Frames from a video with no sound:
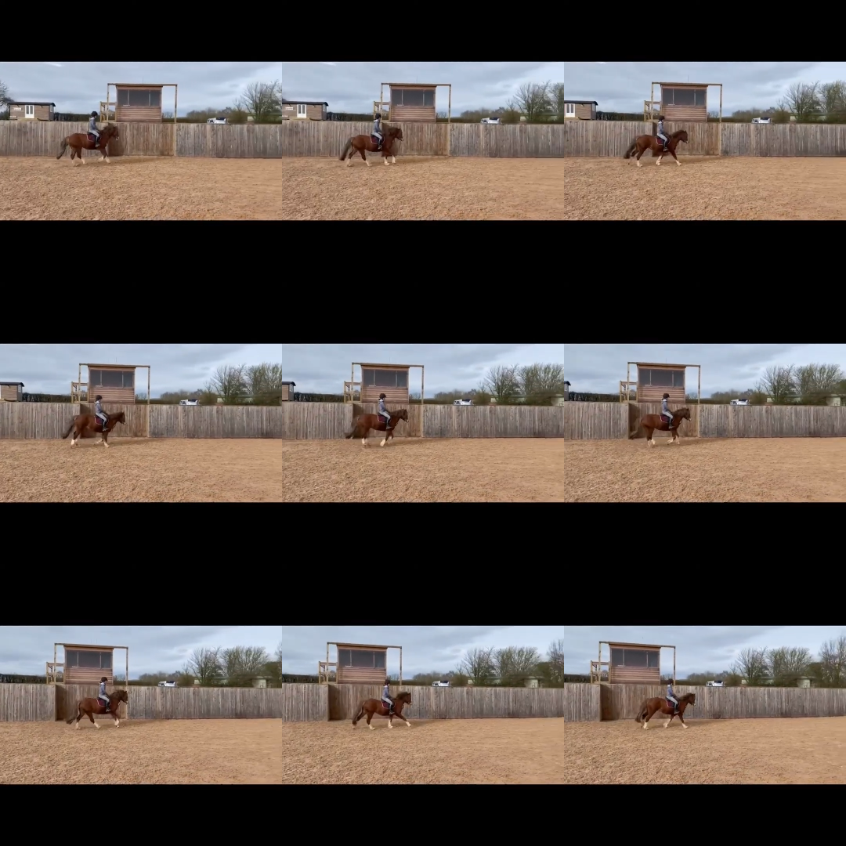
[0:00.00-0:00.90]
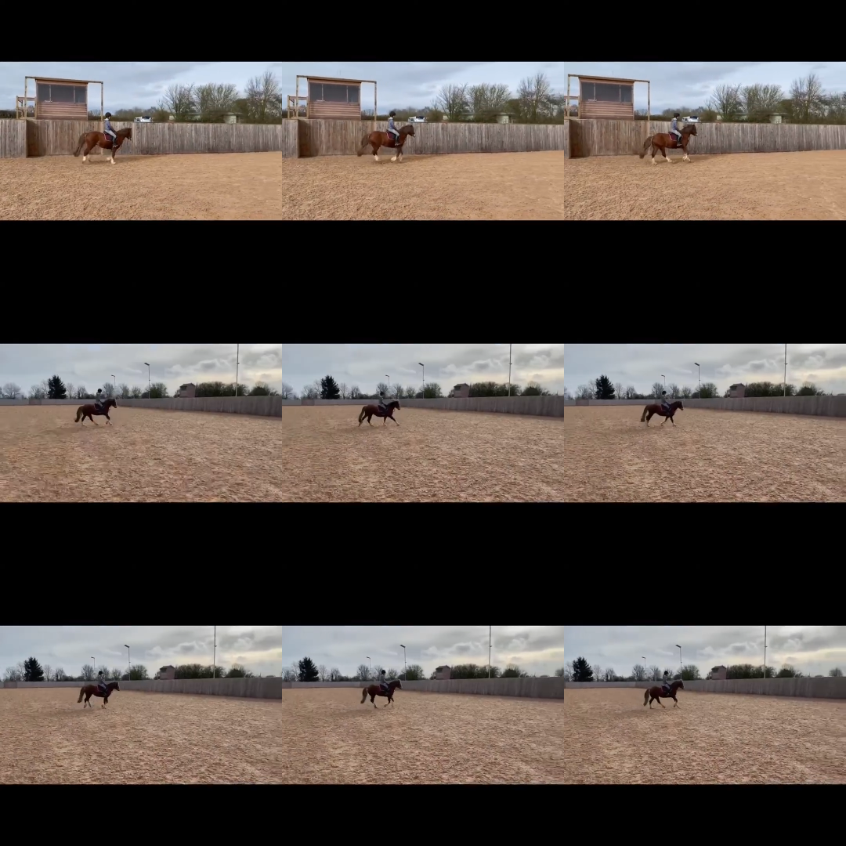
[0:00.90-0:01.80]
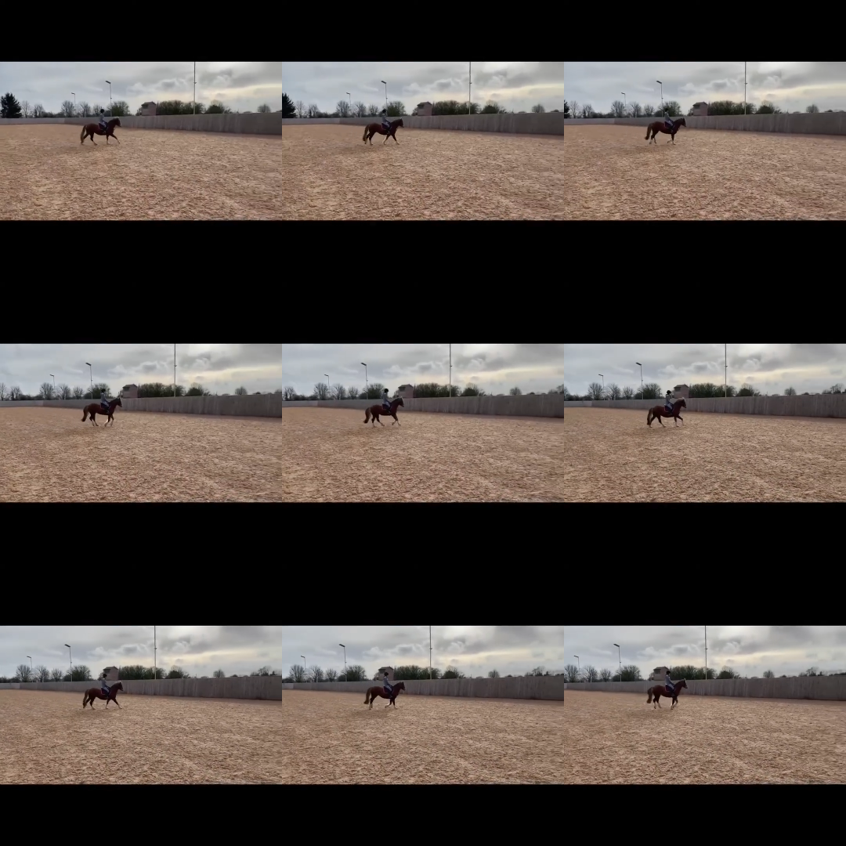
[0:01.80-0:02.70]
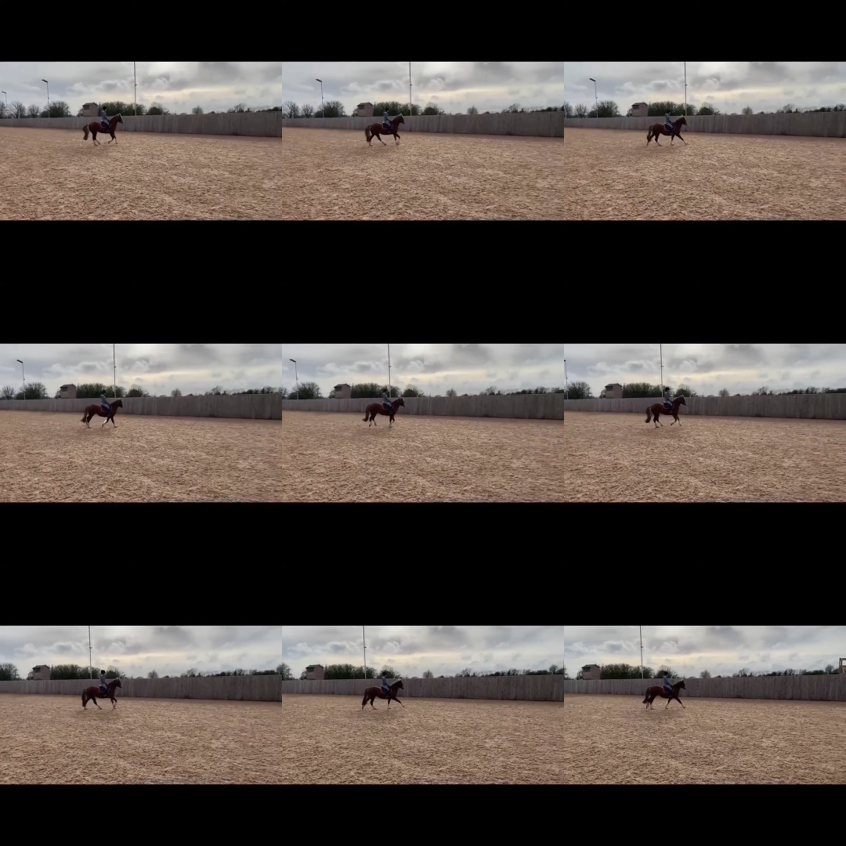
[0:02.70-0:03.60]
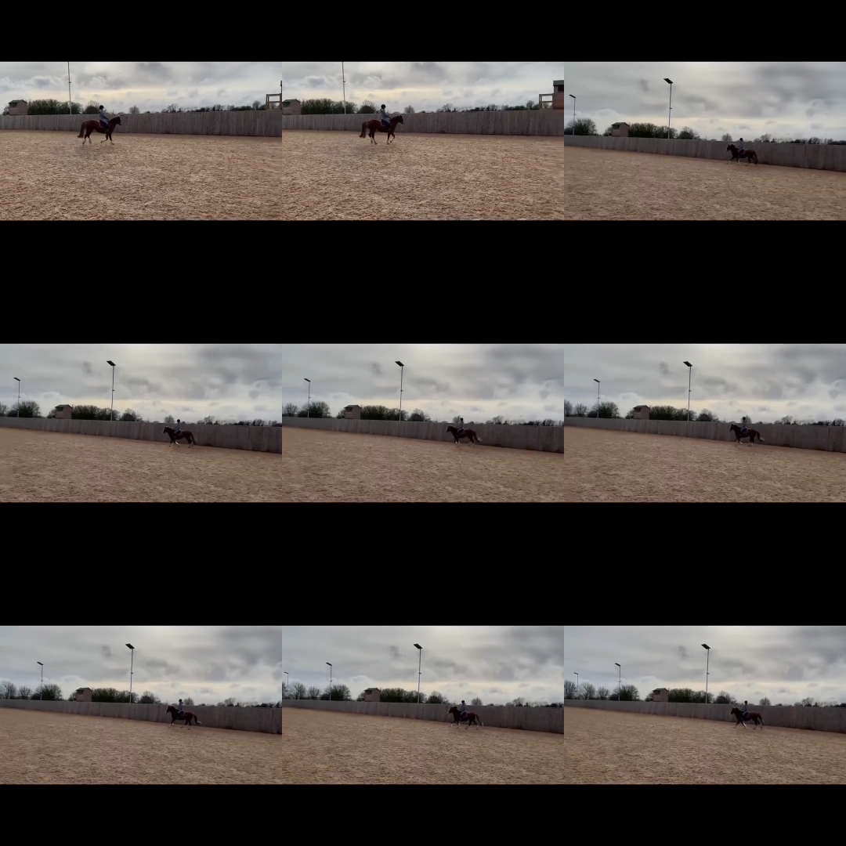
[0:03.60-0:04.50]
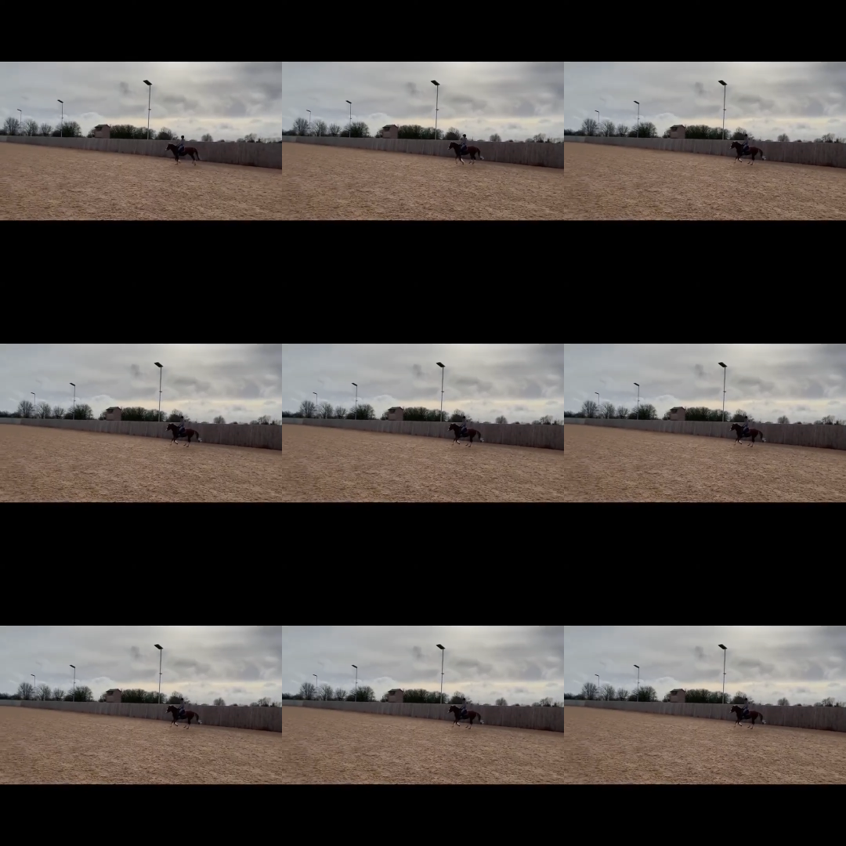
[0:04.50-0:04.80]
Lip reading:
(no speaker visible)